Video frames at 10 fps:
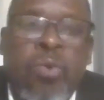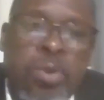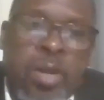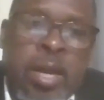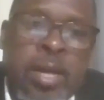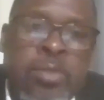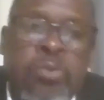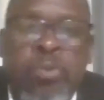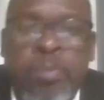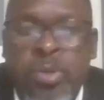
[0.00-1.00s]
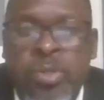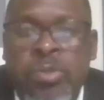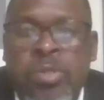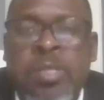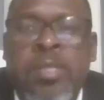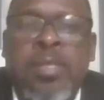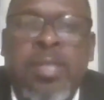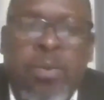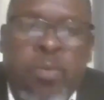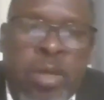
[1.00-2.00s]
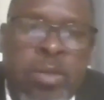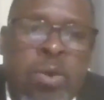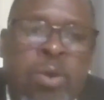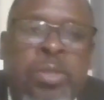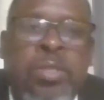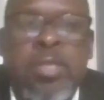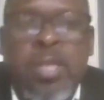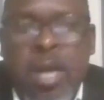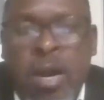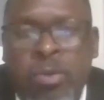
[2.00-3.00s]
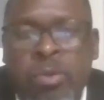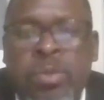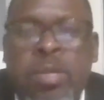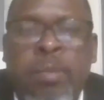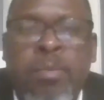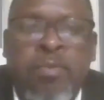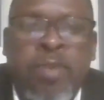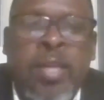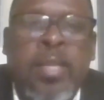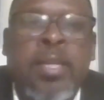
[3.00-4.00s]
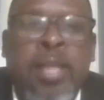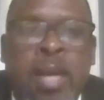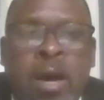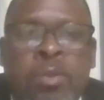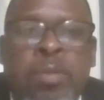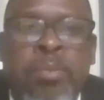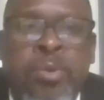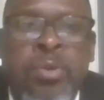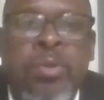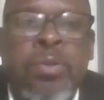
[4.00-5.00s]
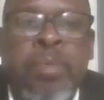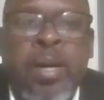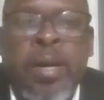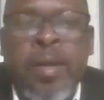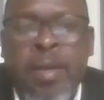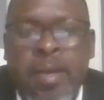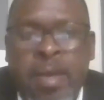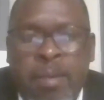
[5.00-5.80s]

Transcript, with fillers: who writes, who produces, at what costs, and how those are provided and how they're procured by,